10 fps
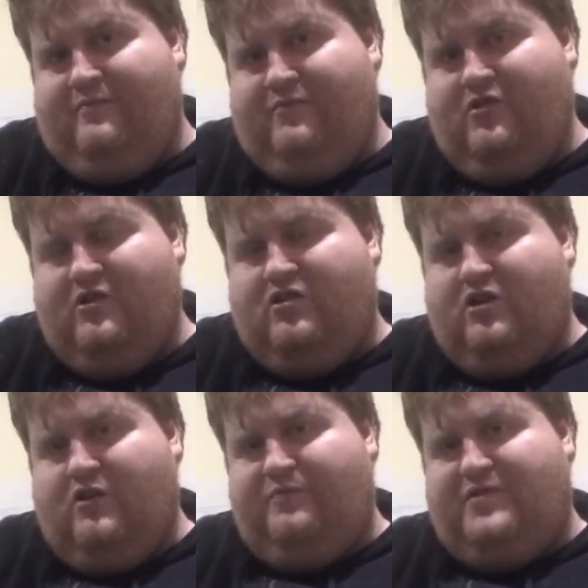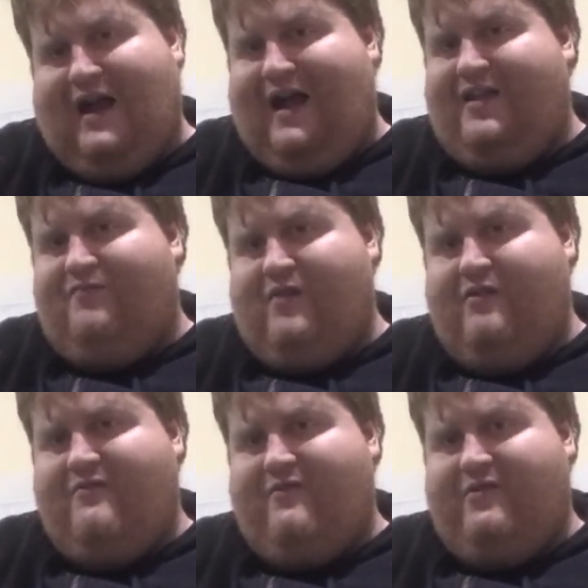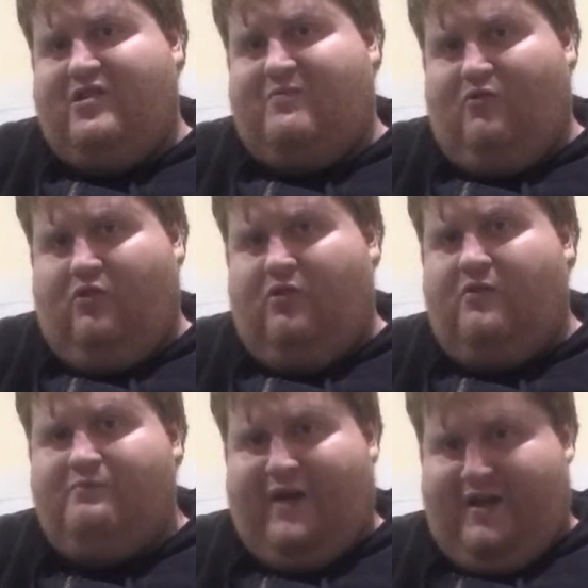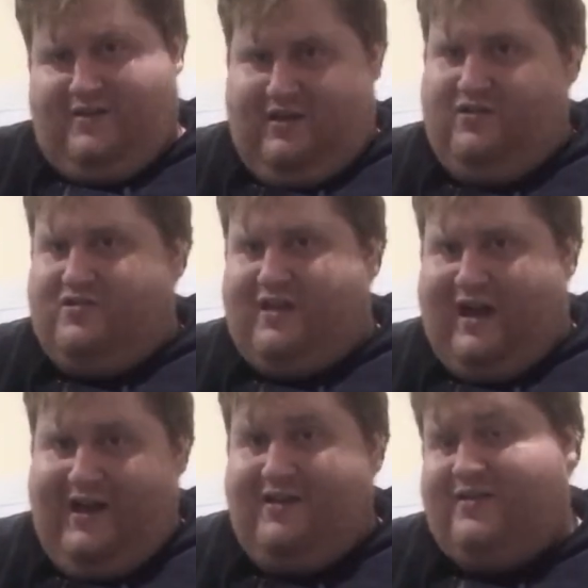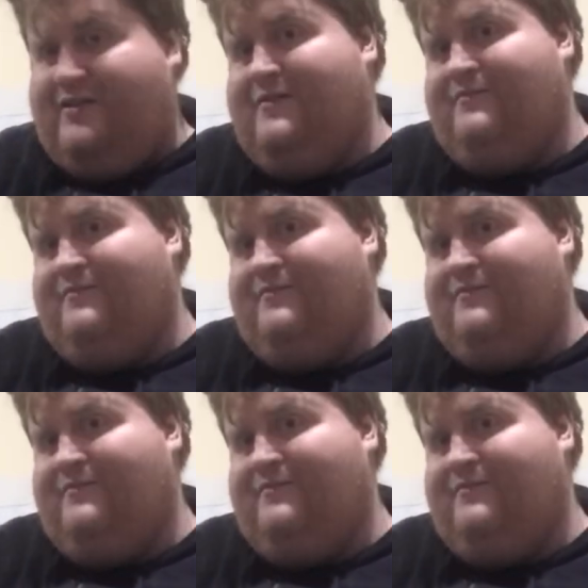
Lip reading: YouTube started very, very small back in those days.